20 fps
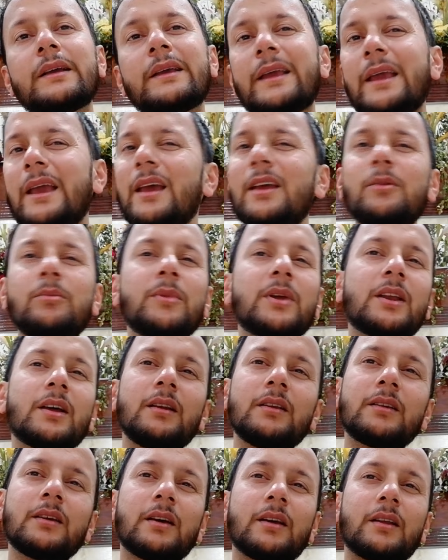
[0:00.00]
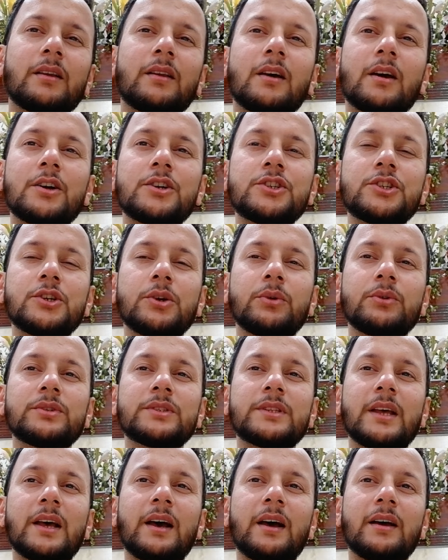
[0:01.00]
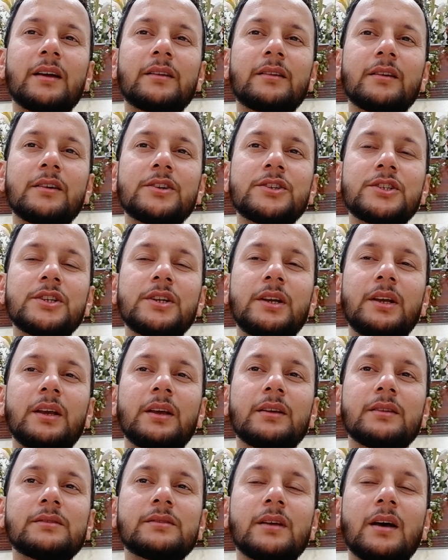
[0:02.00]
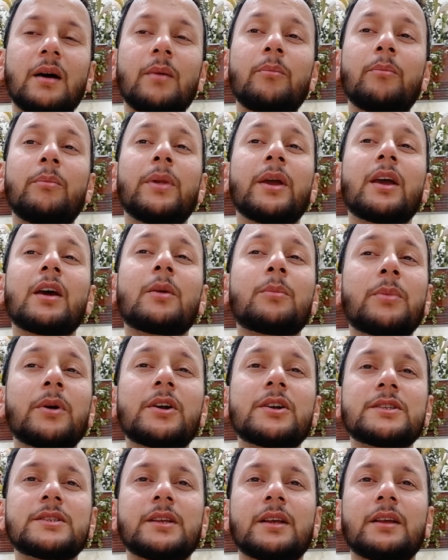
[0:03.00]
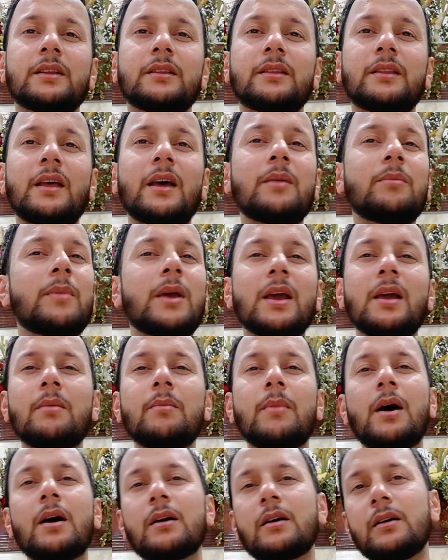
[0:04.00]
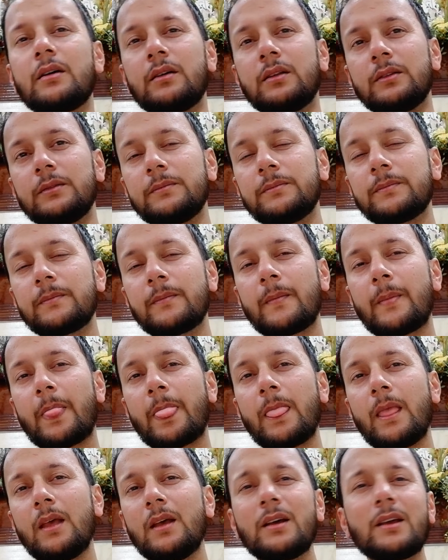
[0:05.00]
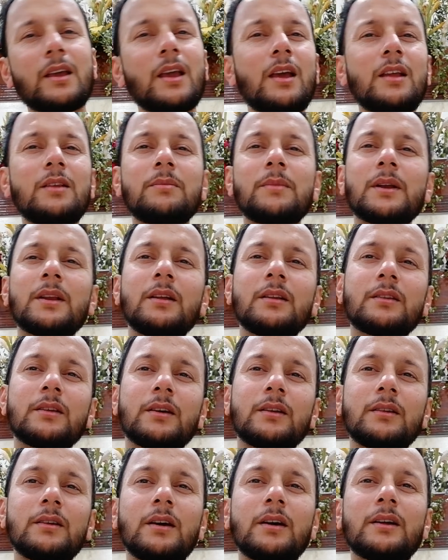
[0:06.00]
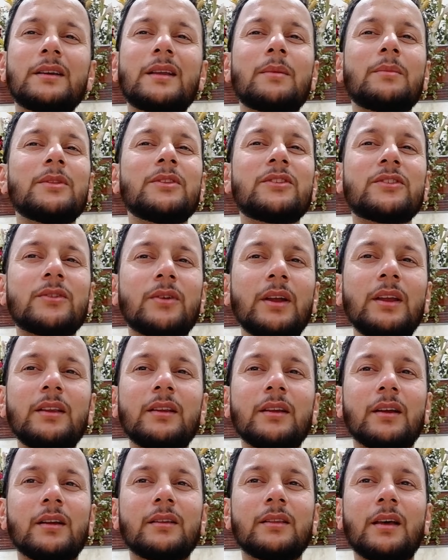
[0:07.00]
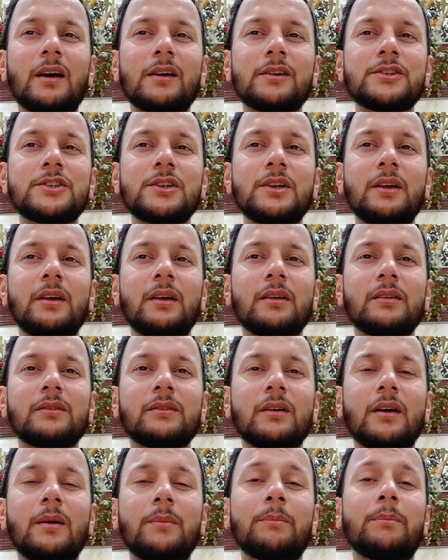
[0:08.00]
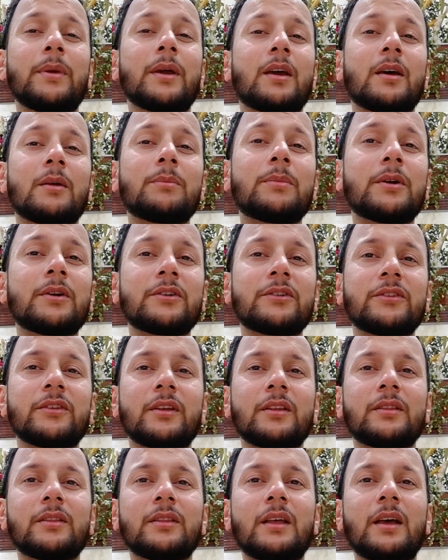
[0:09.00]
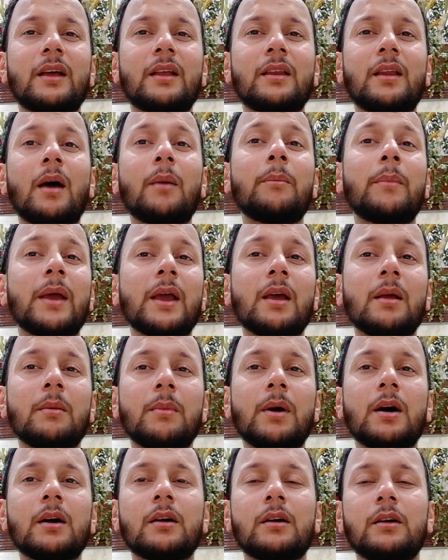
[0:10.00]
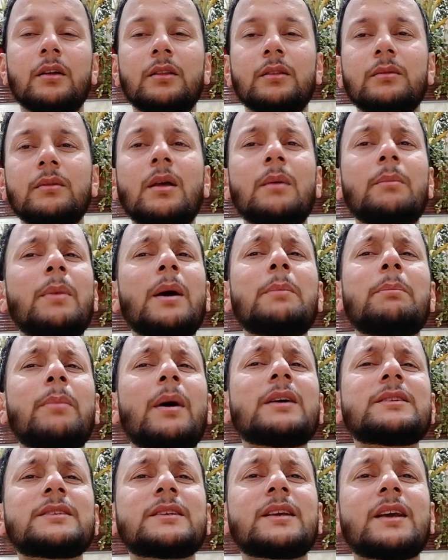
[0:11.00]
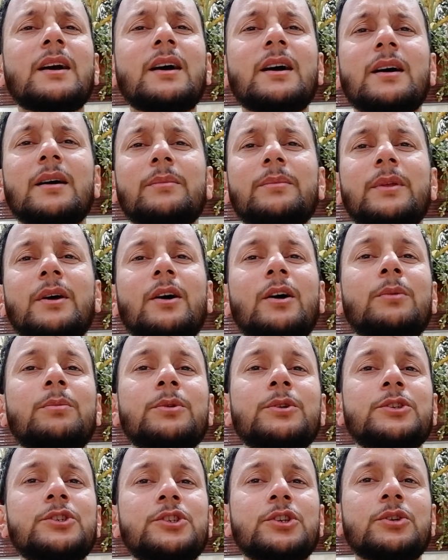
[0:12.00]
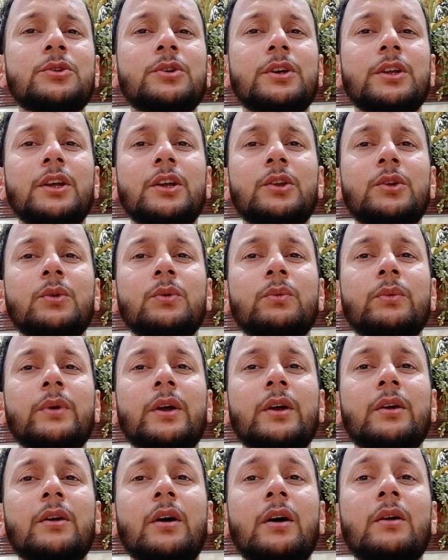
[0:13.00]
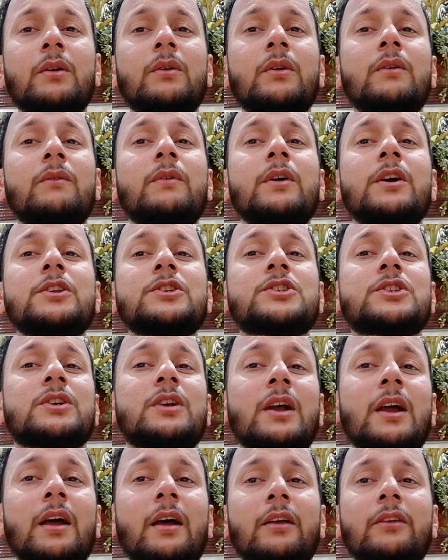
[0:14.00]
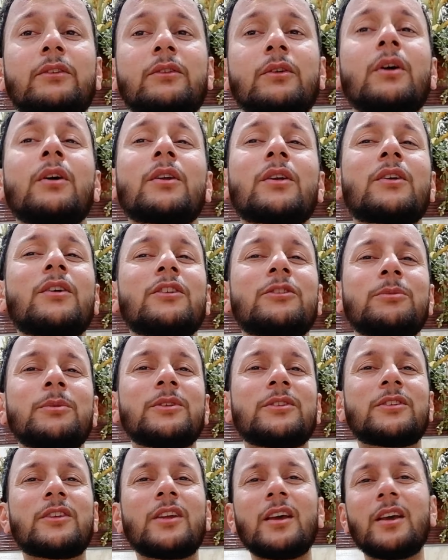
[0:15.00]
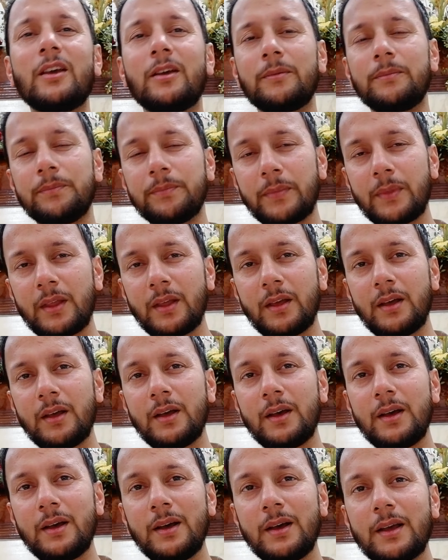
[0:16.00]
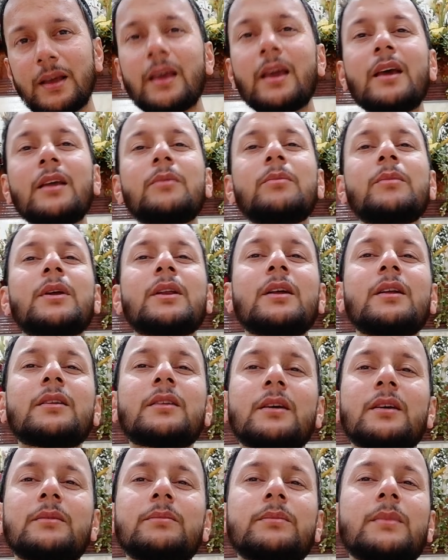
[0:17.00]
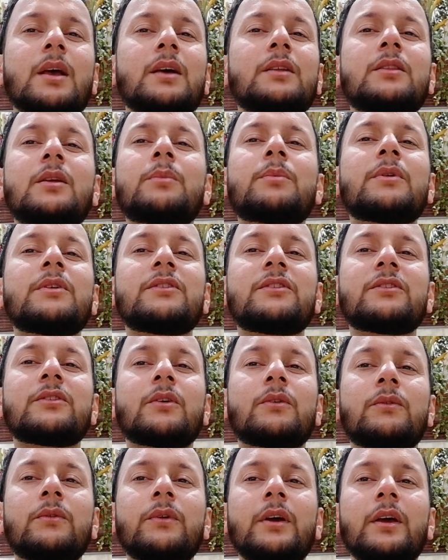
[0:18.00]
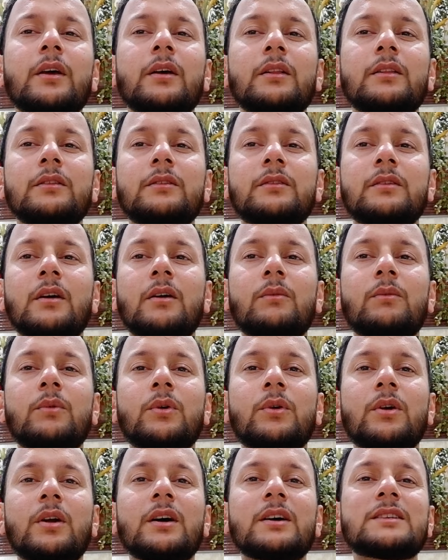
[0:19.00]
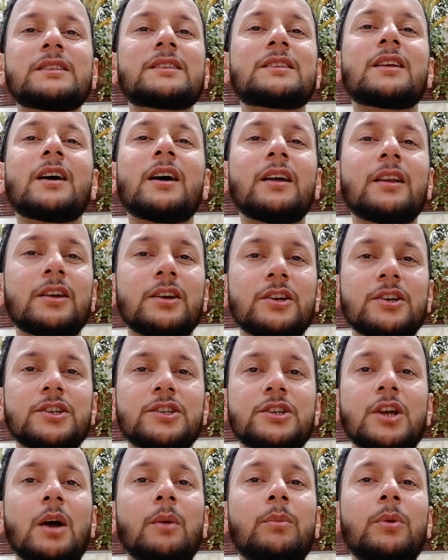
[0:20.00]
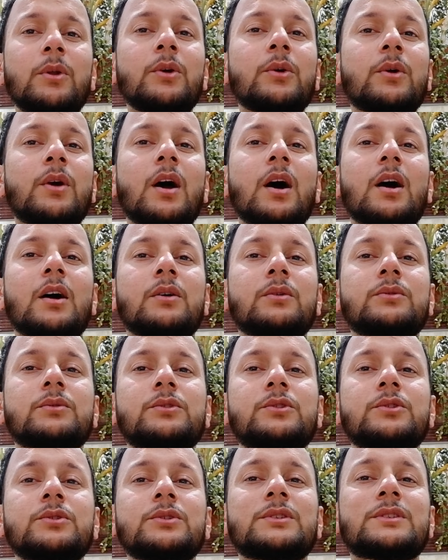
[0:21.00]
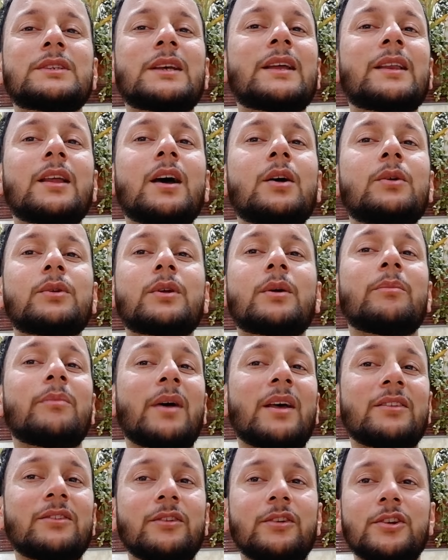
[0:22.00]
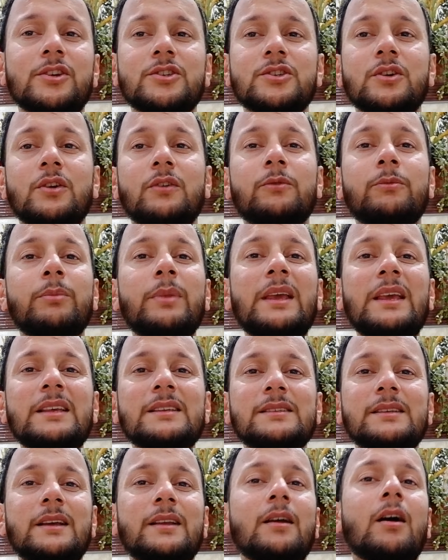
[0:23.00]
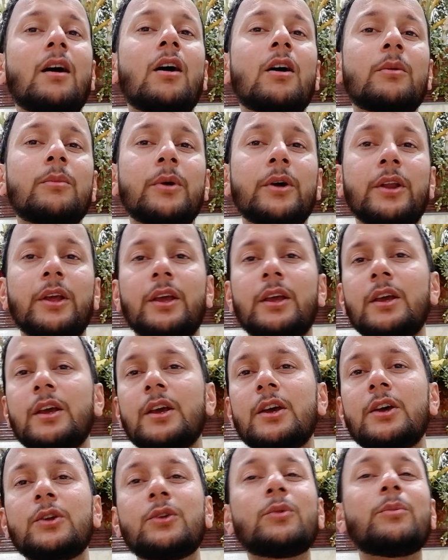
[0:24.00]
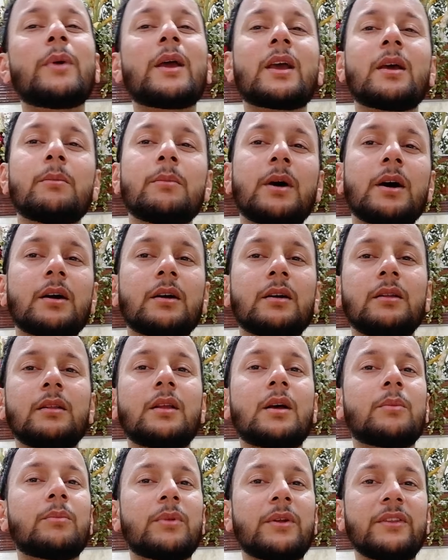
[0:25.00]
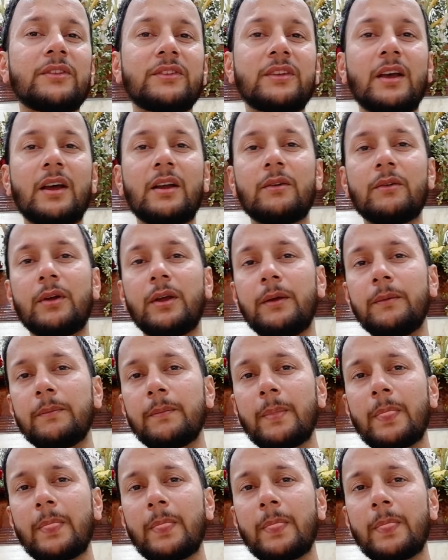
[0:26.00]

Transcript: Kate Middleton shows that she is a bigger person than Meghan Markle. Kate Middleton demonstrated that she is a bigger person than Meghan Markle by passing up the opportunity to wear a revenge dress on Christmas Day. Kate Middleton, the Princess of Wales, wore a stylish blue gown to send out a message of peace and harmony to Meghan Markle and Prince Harry